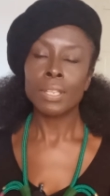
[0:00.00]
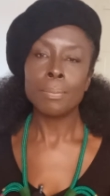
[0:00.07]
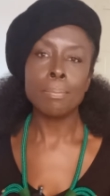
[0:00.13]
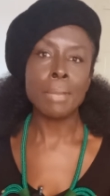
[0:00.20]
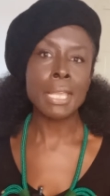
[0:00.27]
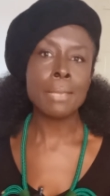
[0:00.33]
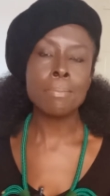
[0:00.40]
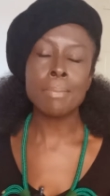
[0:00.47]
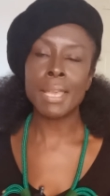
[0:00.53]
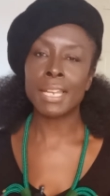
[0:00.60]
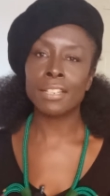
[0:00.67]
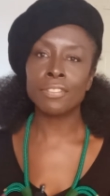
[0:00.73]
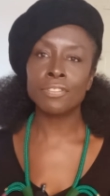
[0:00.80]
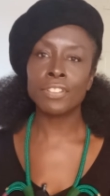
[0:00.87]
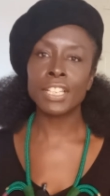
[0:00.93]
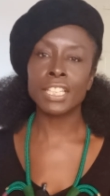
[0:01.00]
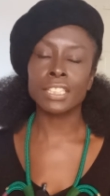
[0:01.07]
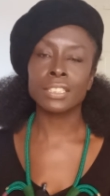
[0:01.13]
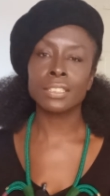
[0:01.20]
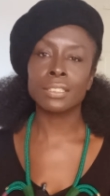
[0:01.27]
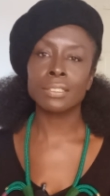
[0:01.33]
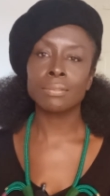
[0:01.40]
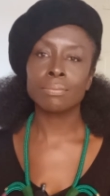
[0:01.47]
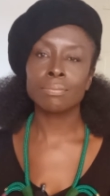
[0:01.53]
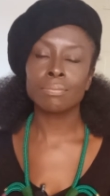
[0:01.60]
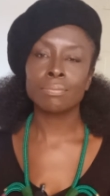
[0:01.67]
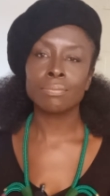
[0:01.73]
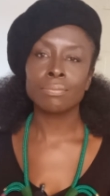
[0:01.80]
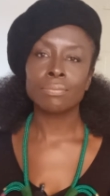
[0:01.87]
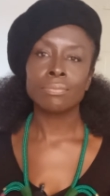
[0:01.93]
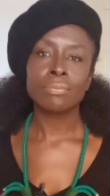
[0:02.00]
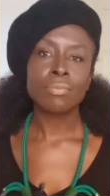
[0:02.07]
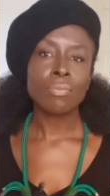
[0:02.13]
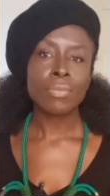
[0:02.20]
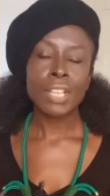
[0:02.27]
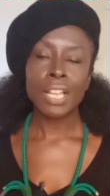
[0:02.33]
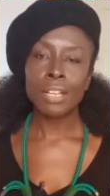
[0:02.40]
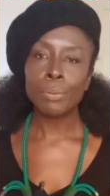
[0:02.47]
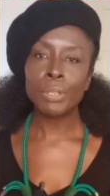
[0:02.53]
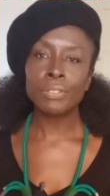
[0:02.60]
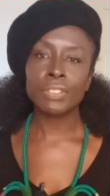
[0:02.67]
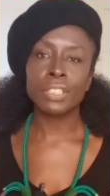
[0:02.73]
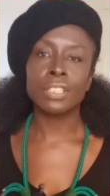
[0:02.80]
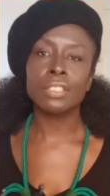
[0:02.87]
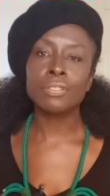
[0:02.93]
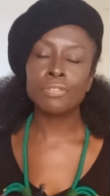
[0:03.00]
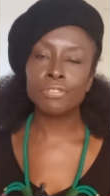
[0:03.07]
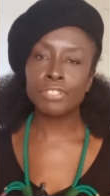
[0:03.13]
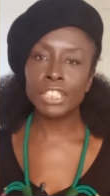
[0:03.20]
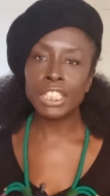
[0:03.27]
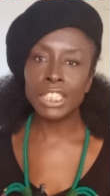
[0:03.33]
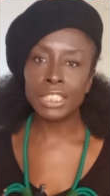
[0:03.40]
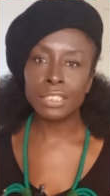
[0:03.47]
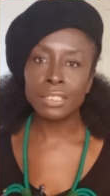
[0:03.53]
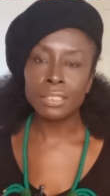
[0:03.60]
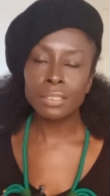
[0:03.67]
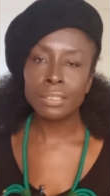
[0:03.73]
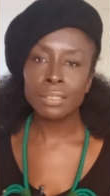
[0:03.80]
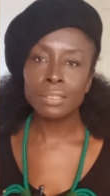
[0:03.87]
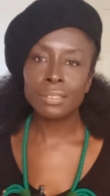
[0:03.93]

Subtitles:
may manifest. However, feelings